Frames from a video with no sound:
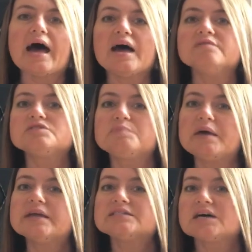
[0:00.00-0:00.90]
I have
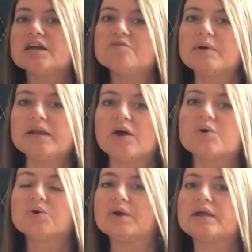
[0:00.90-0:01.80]
spent a ton of money
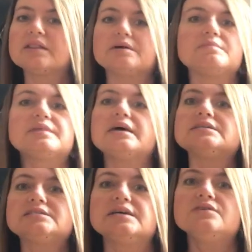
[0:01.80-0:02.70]
on curriculum
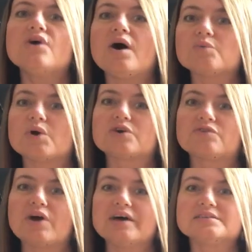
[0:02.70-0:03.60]
that did not work
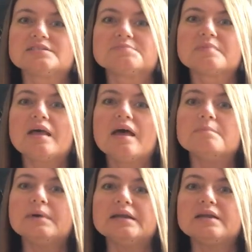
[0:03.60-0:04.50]
for us.
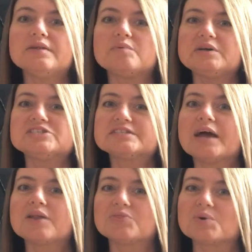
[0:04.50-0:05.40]
Money that we just
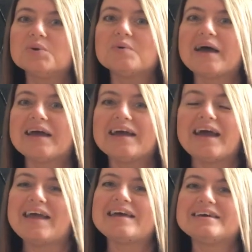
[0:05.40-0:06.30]
kind of threw away,
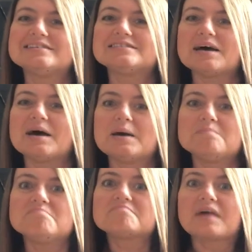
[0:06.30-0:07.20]
and
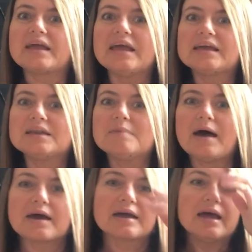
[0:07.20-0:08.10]
I can't get it
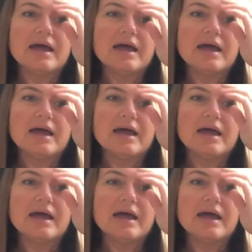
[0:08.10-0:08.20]
back.